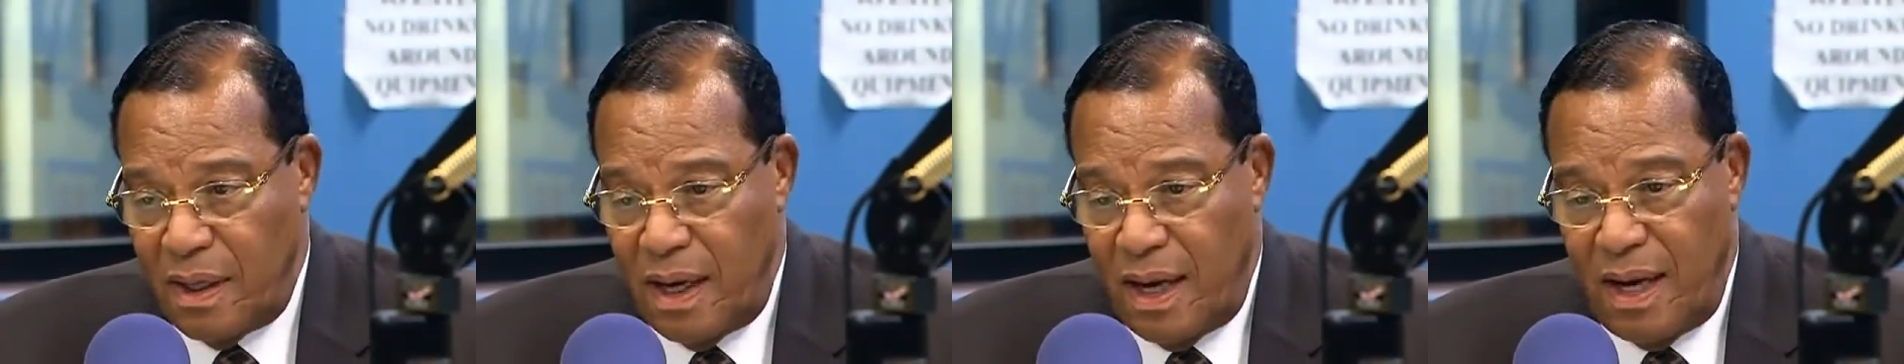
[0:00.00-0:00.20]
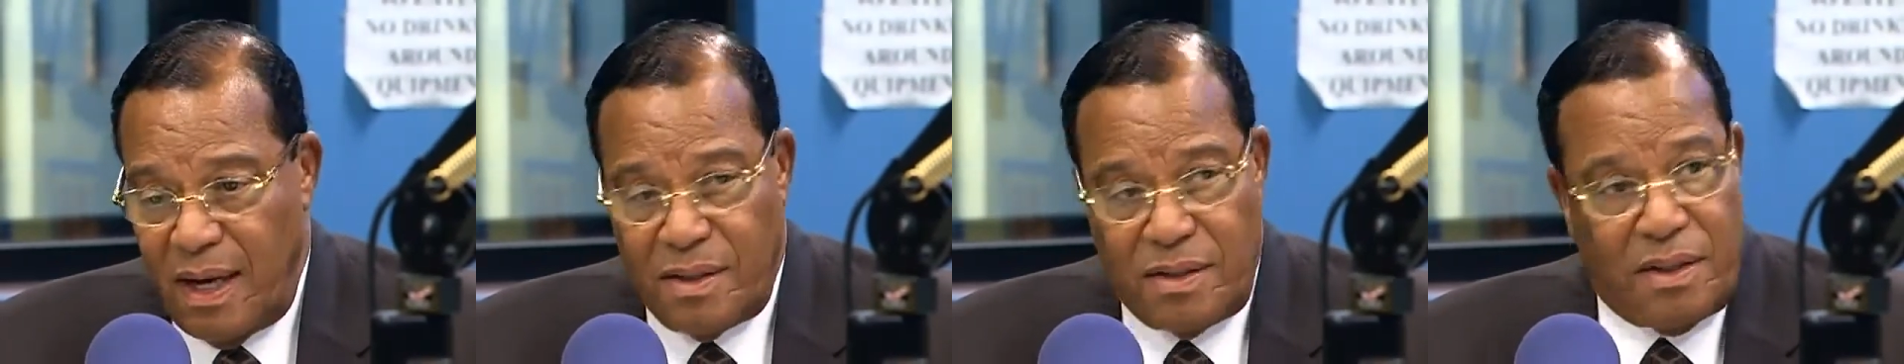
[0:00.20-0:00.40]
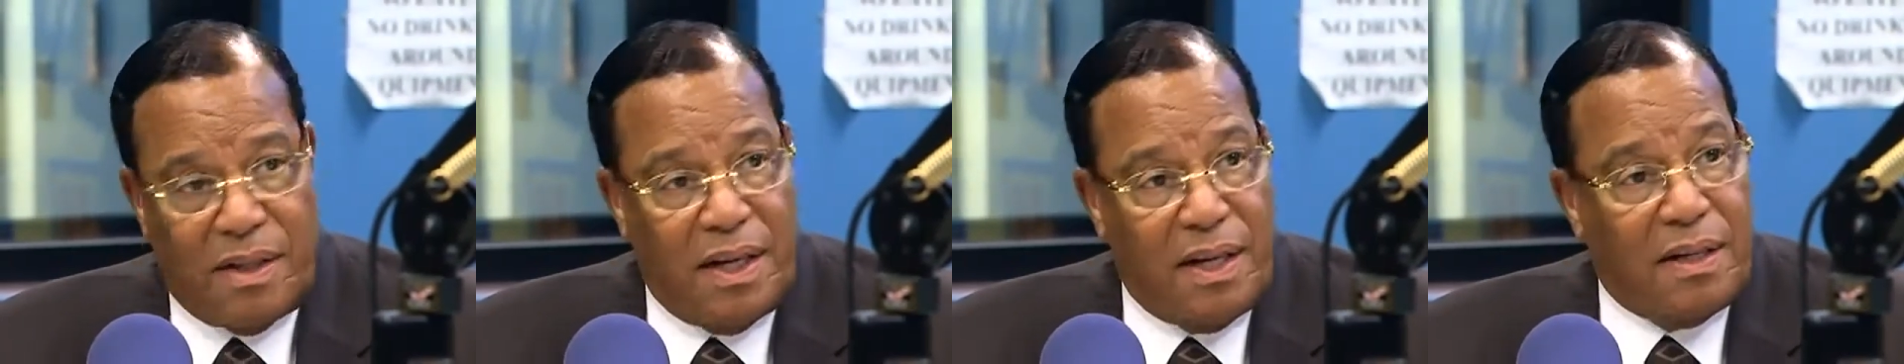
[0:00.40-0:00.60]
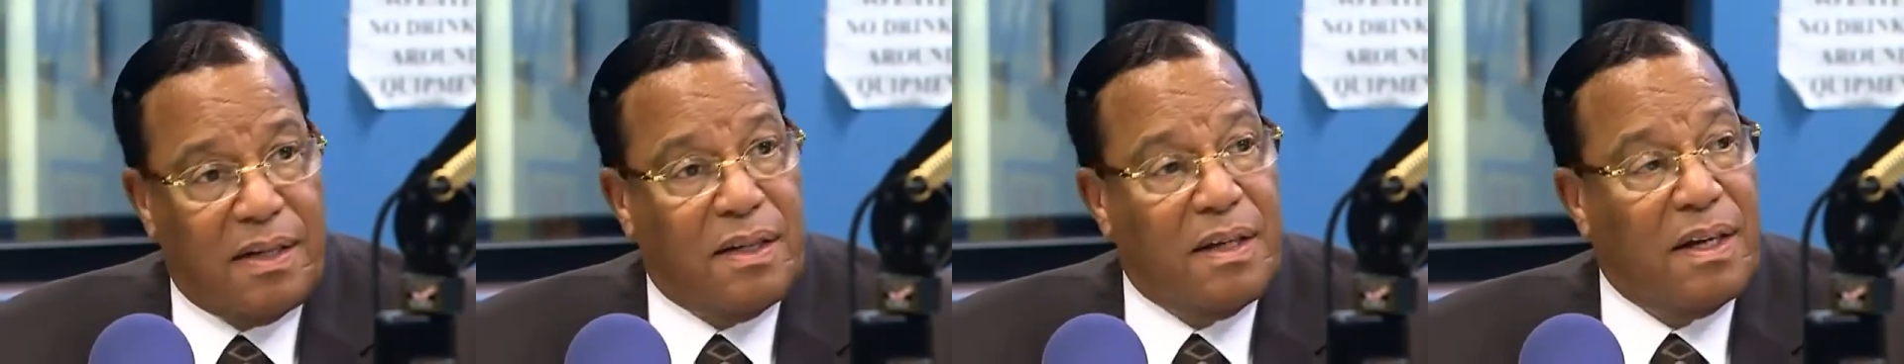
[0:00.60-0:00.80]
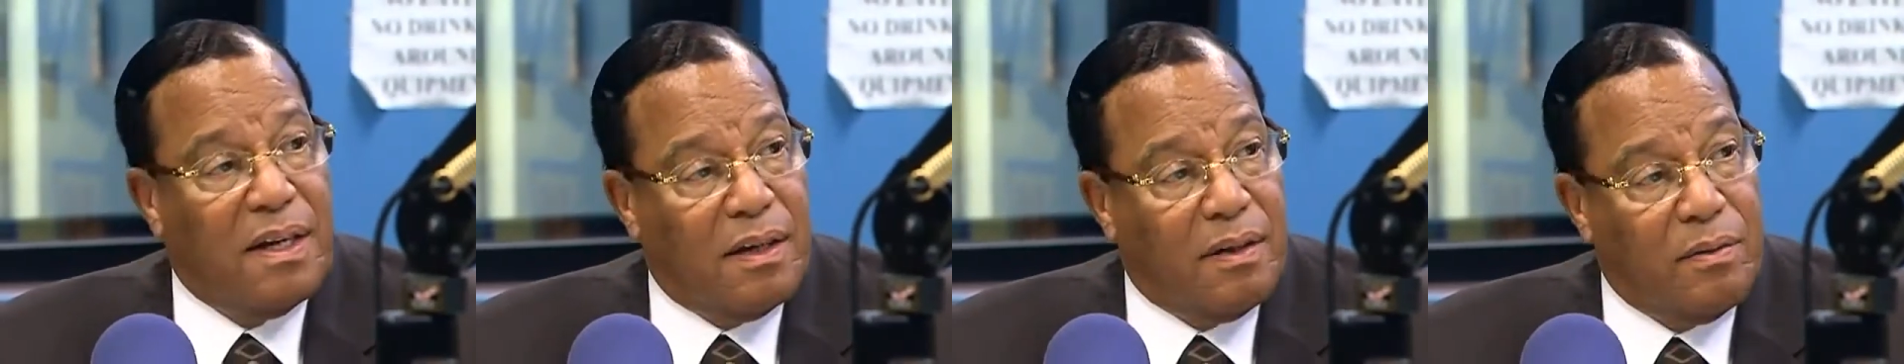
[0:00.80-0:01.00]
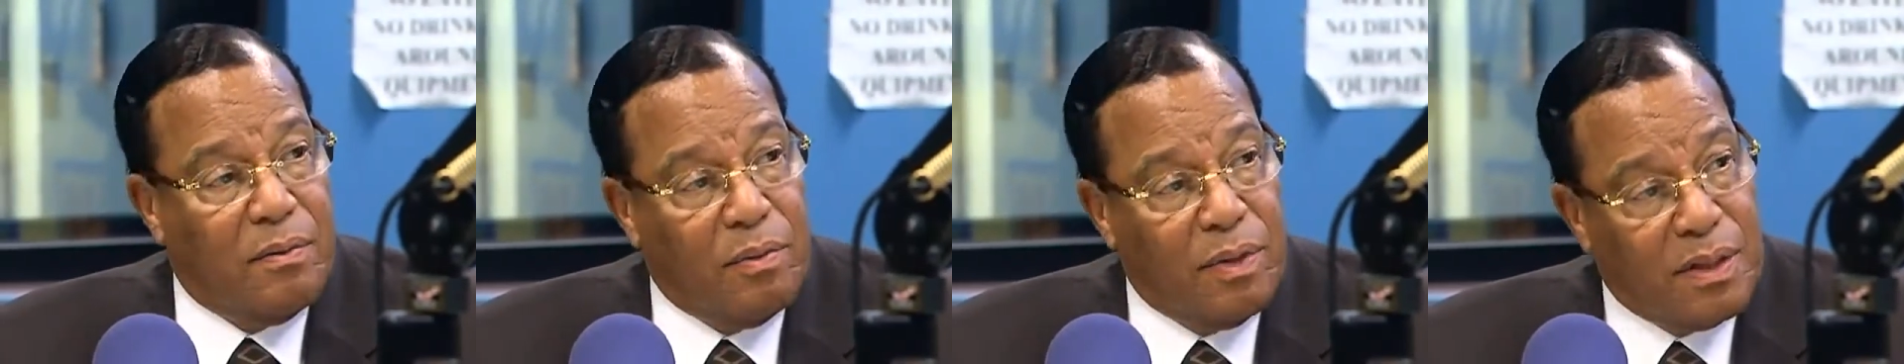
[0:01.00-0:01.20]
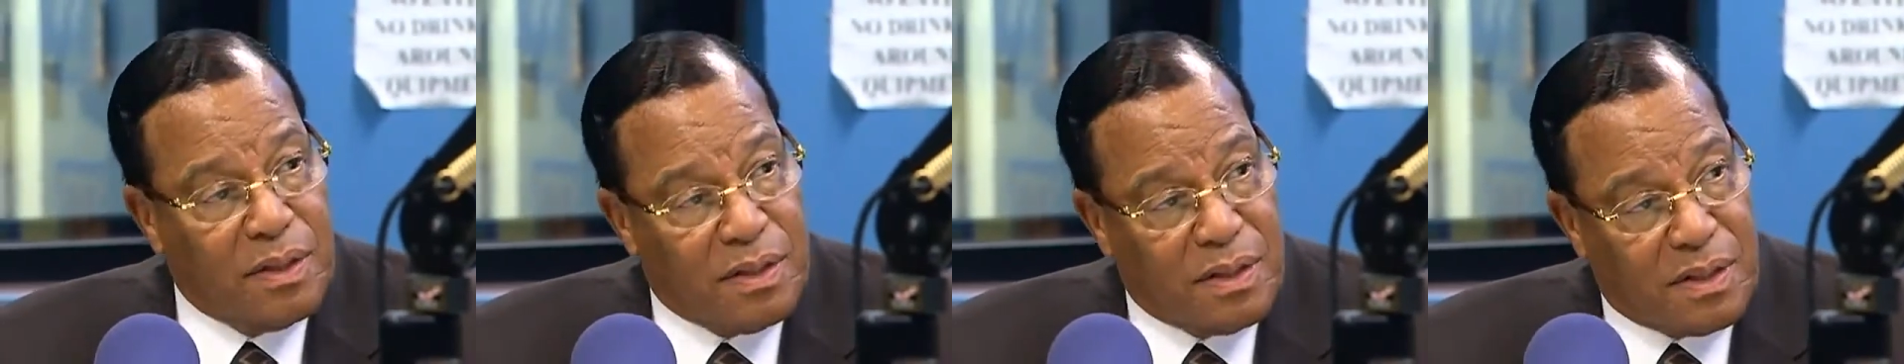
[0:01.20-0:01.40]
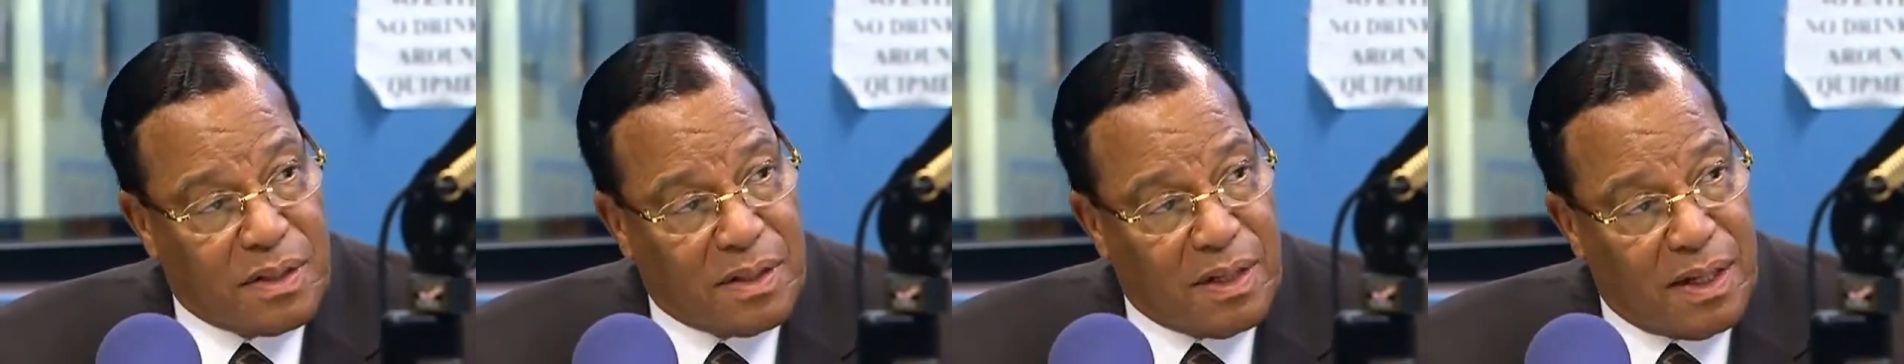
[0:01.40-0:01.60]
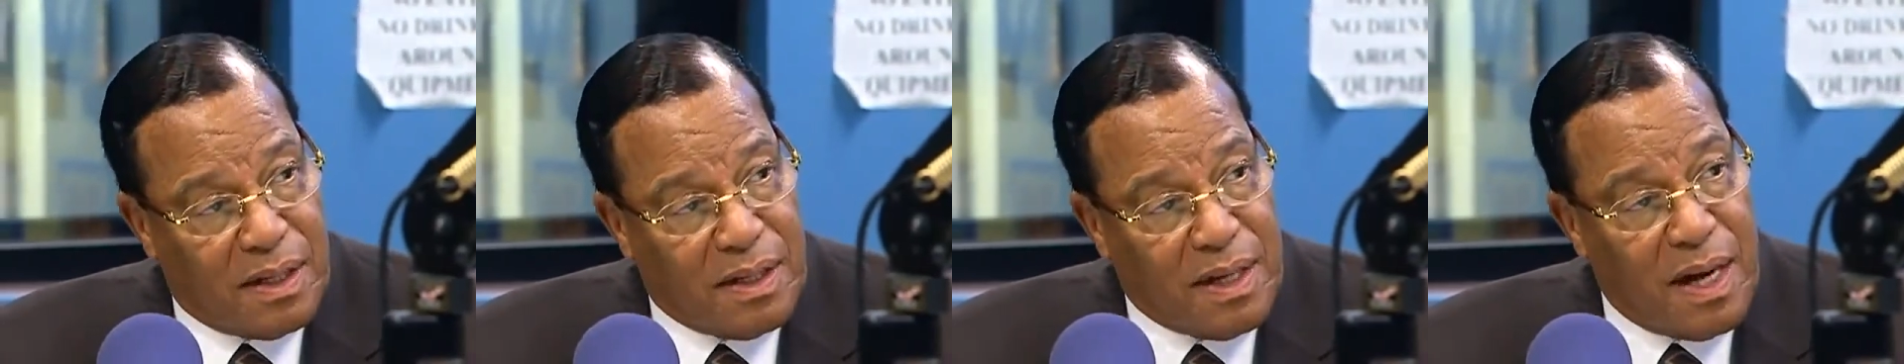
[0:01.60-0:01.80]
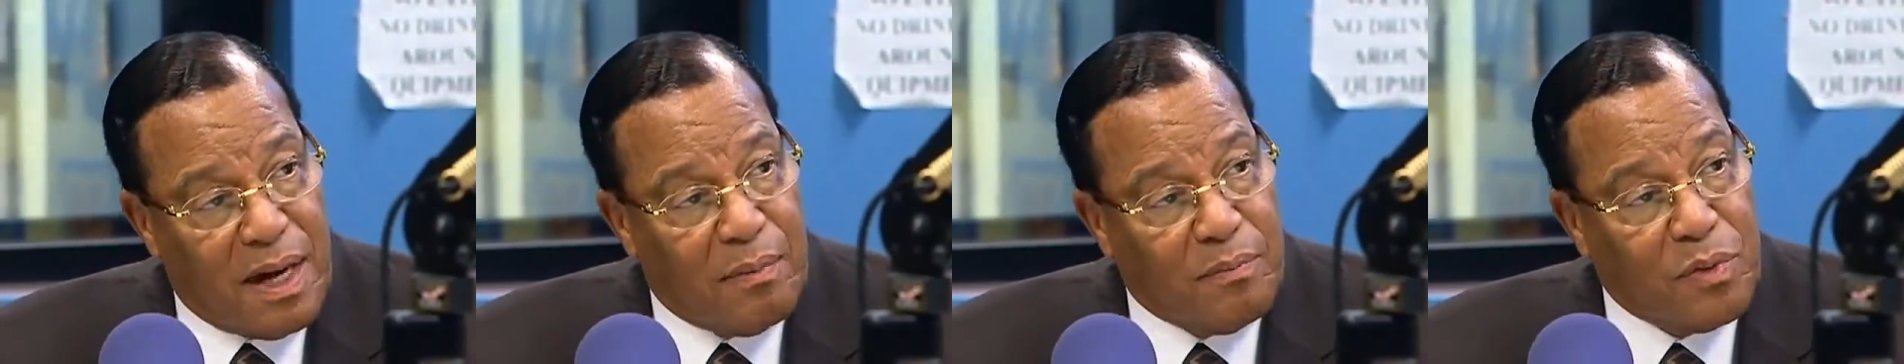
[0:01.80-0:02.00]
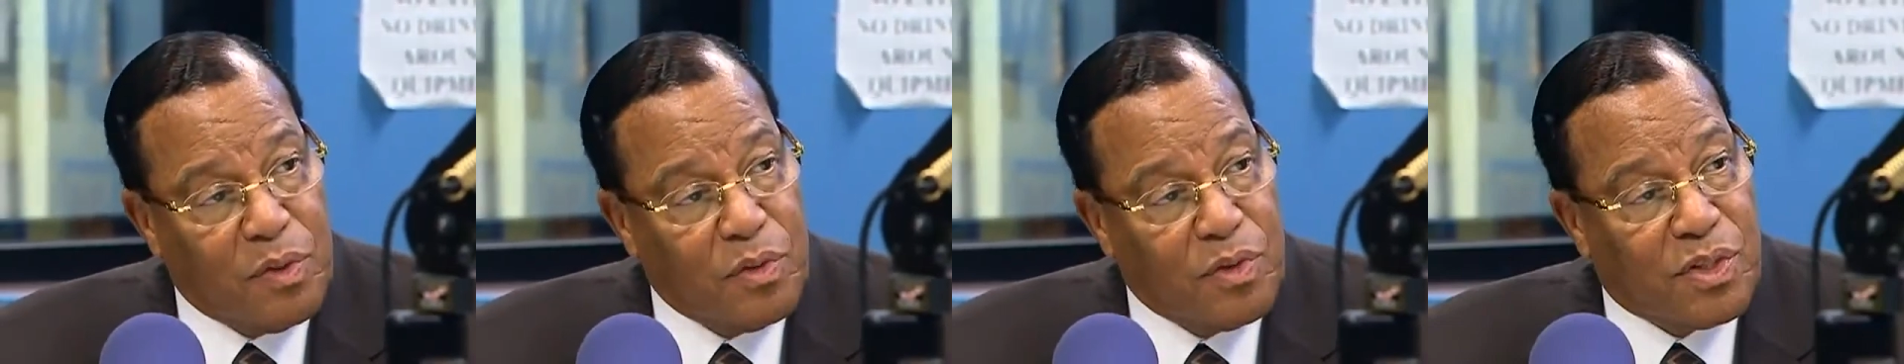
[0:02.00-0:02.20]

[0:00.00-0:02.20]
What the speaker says: as they did with Saddam